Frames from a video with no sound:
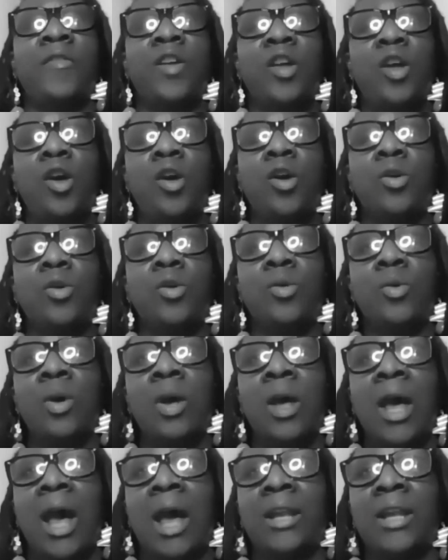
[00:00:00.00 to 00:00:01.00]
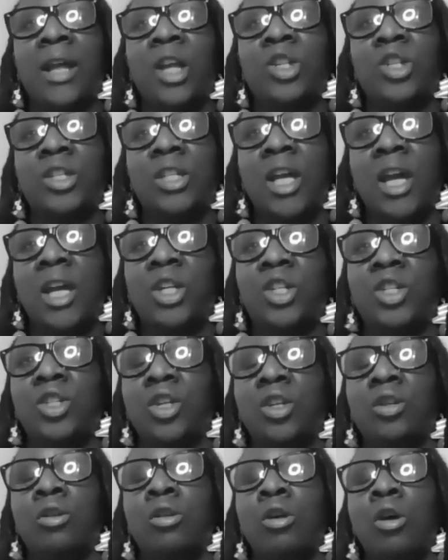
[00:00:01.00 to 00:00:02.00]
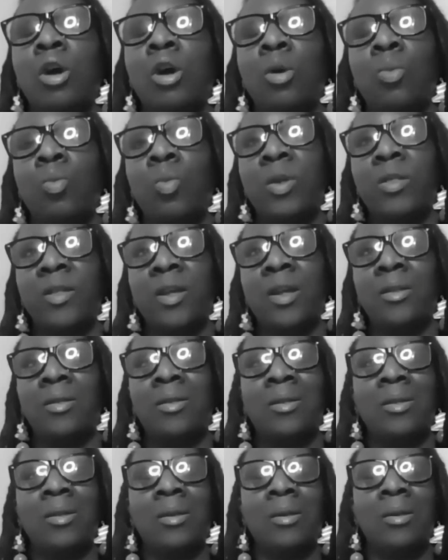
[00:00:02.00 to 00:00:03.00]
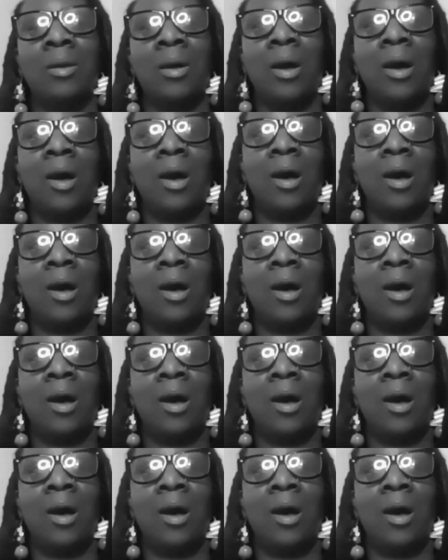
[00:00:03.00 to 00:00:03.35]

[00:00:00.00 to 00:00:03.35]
For you and education within,